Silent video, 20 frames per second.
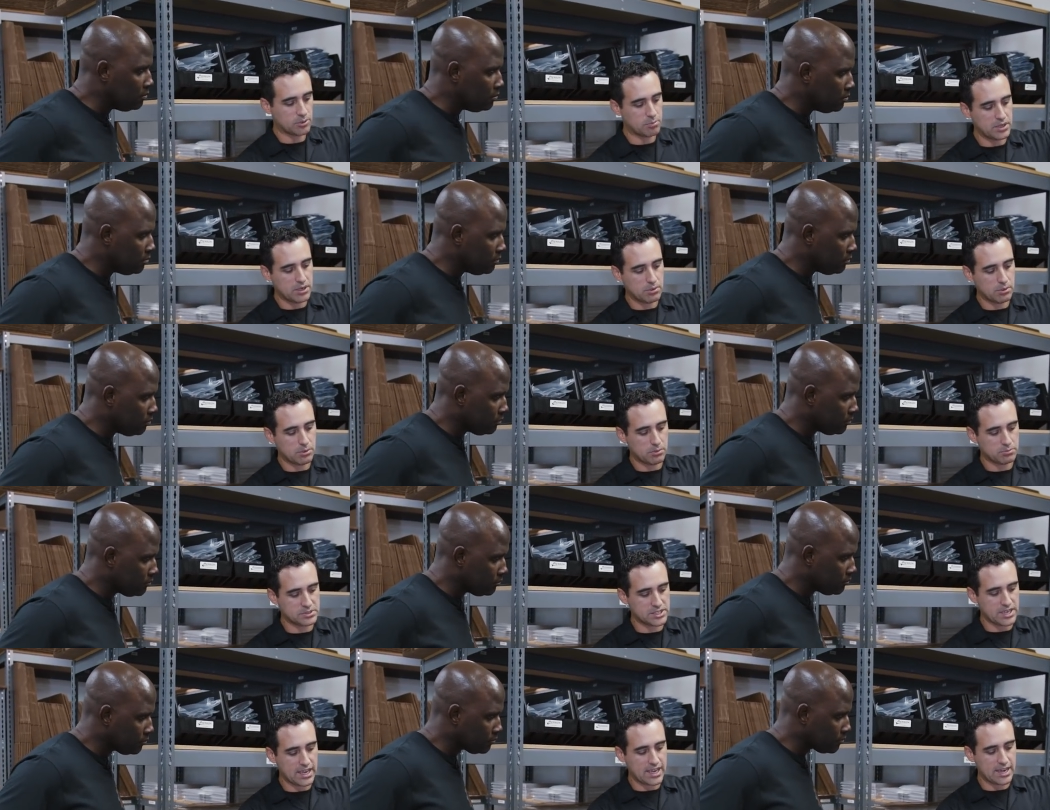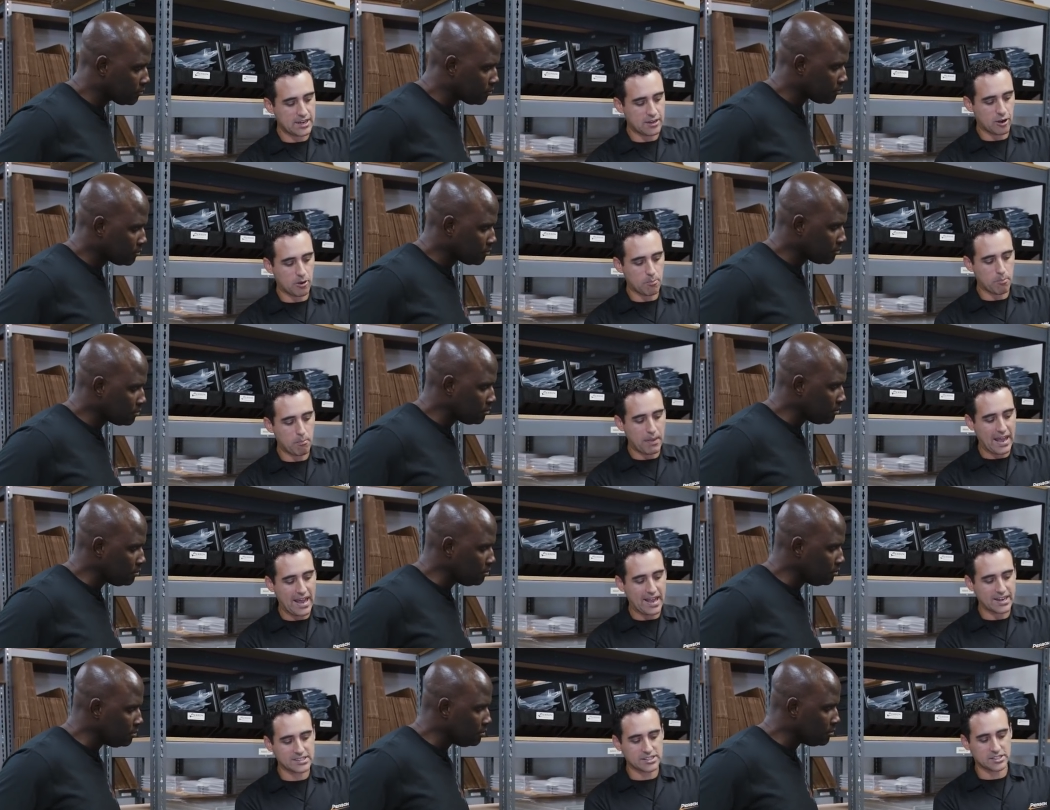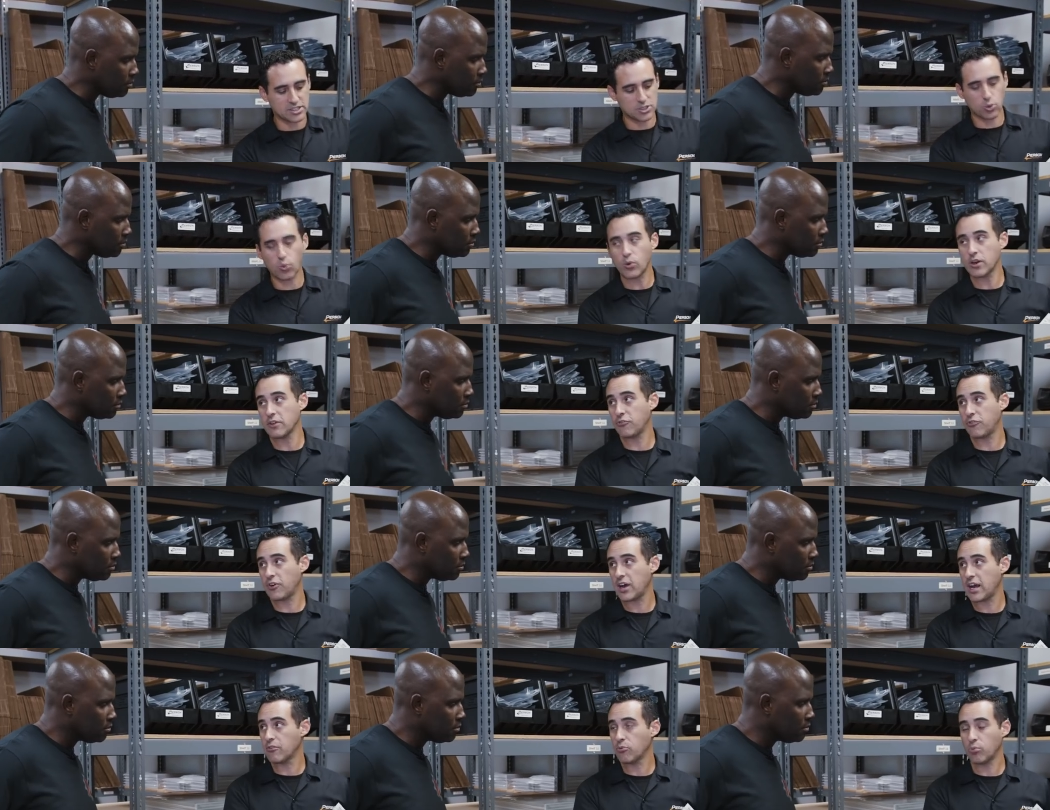Speaker 1: our minimum's 8, our max is
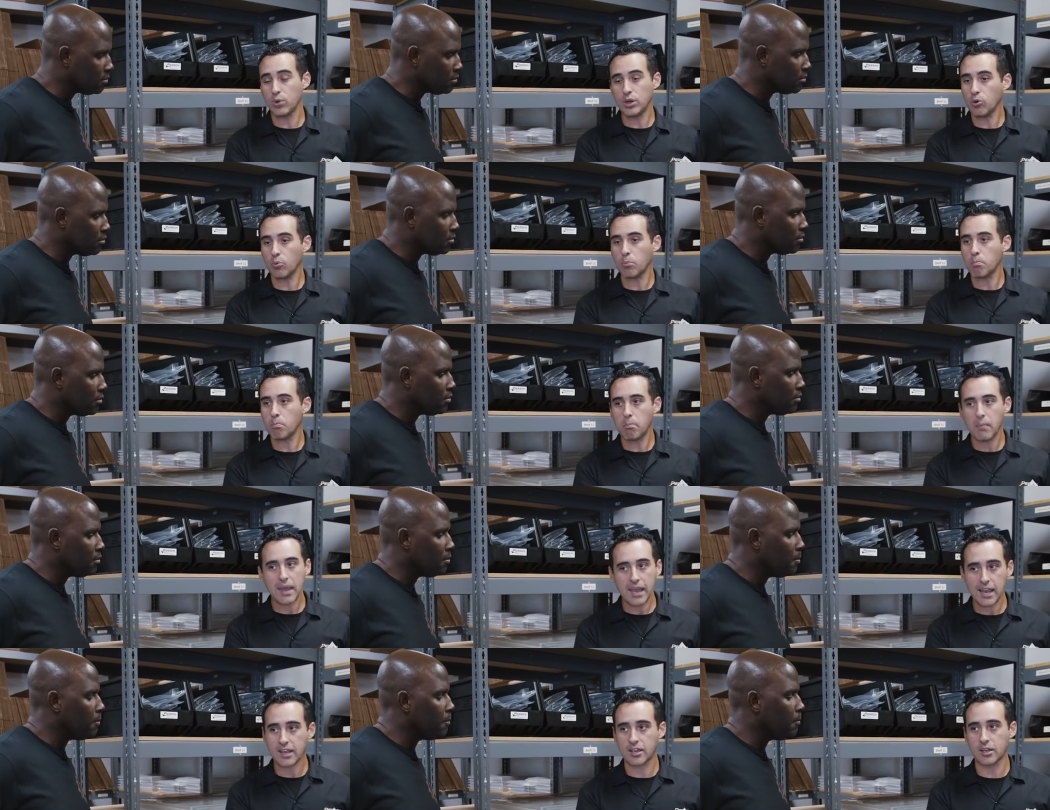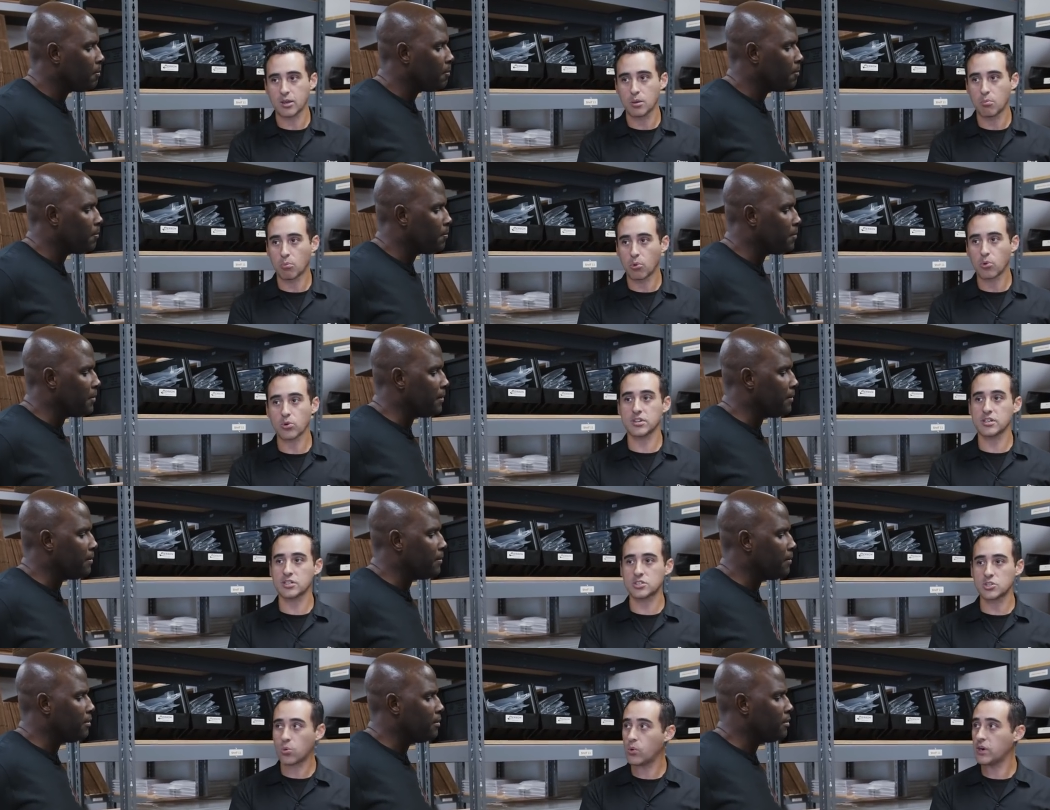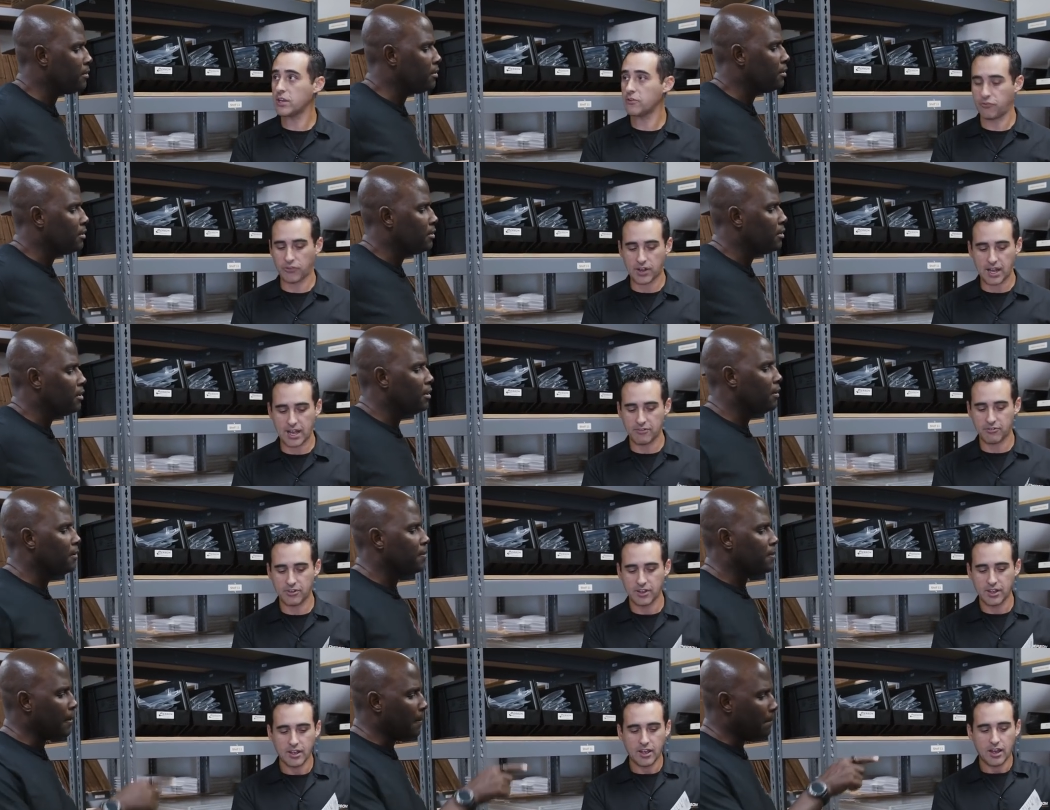25. We don't make more than 25.
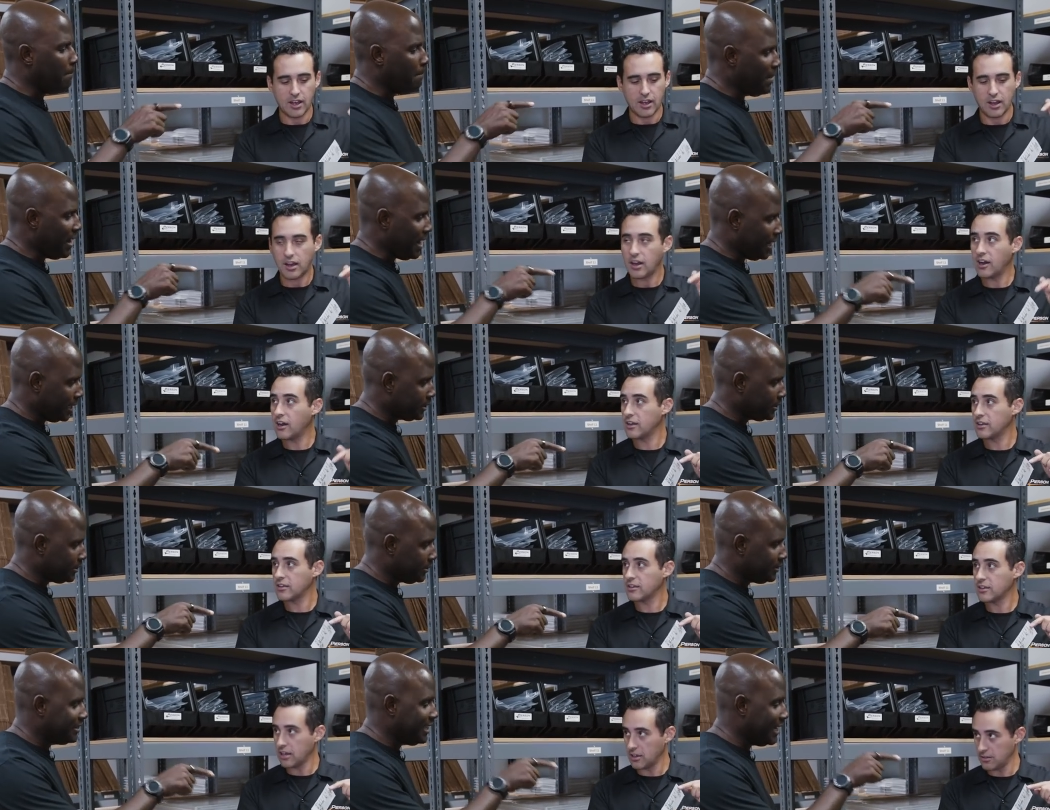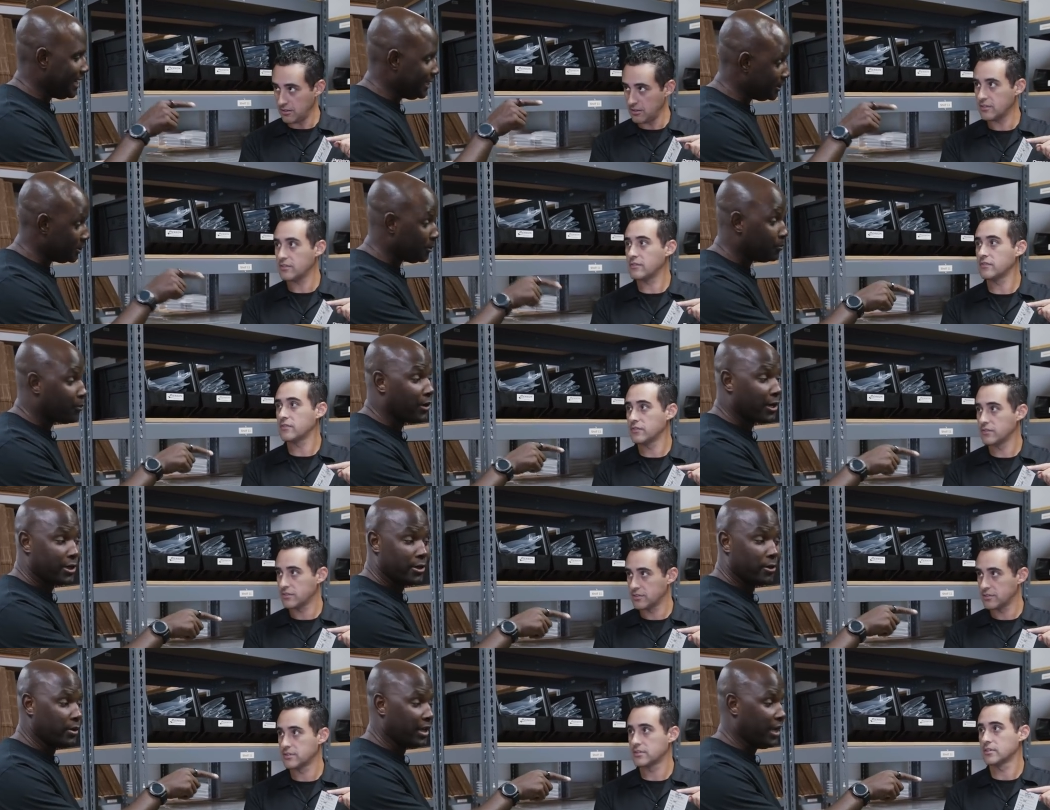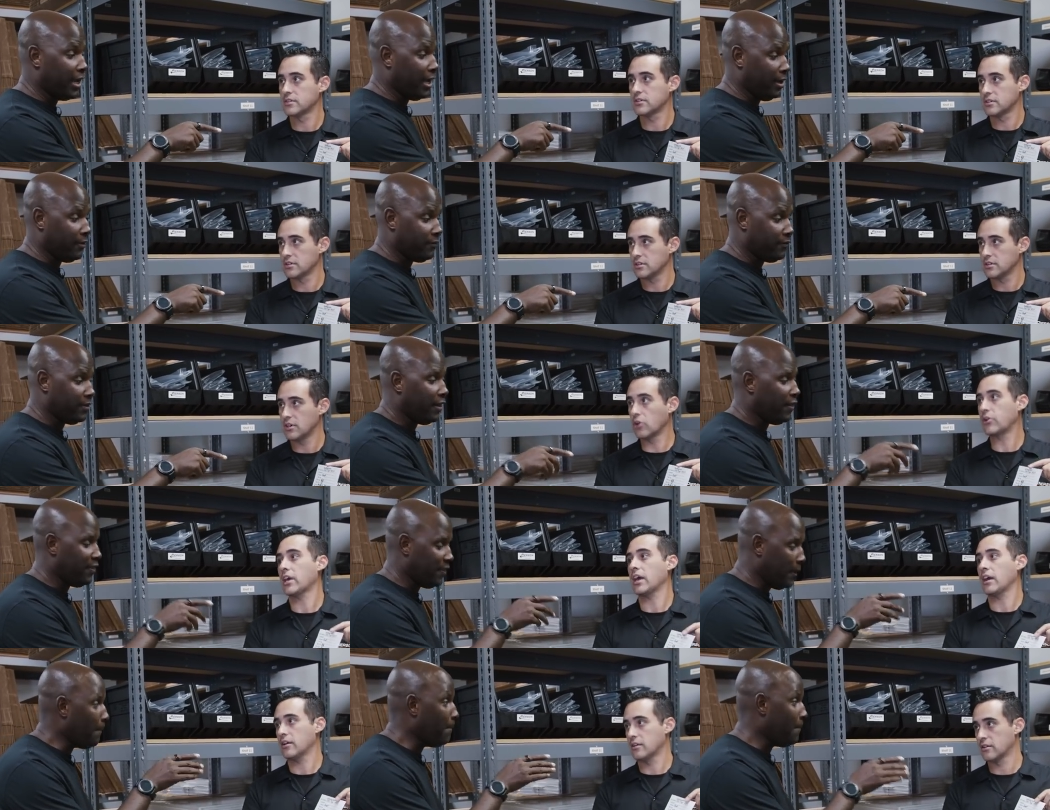The max,
Speaker 2: that's the part I don't have.
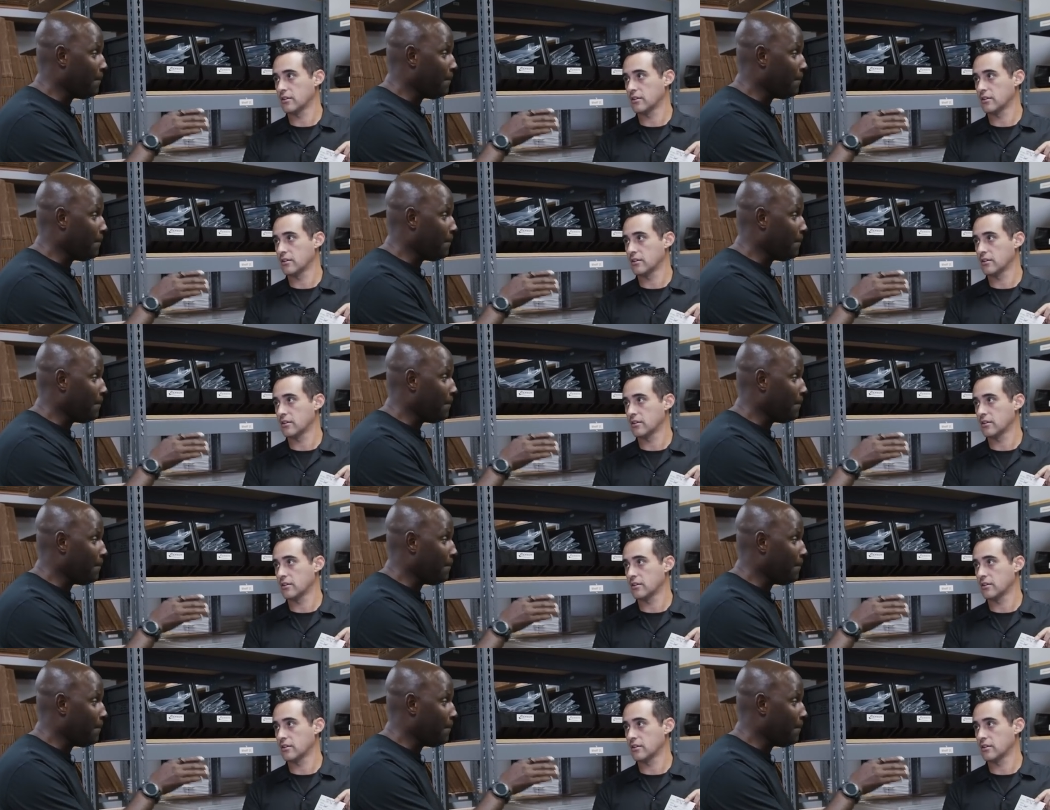
Speaker 1: Okay. The